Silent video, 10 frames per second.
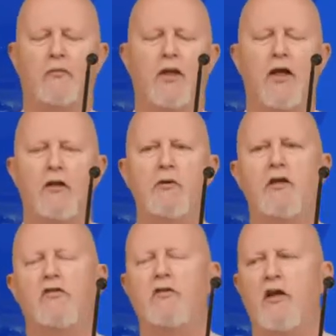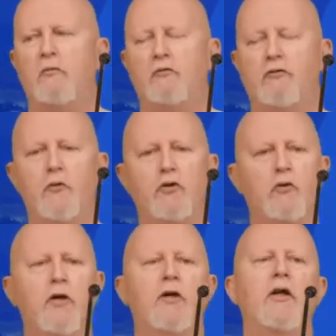eliminates the table from your
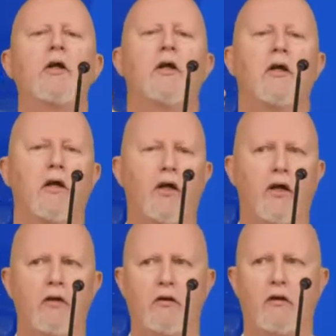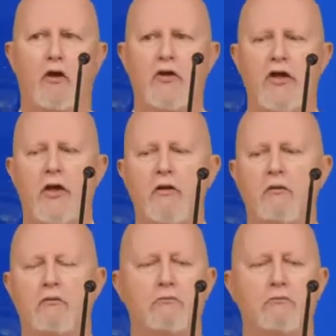query and again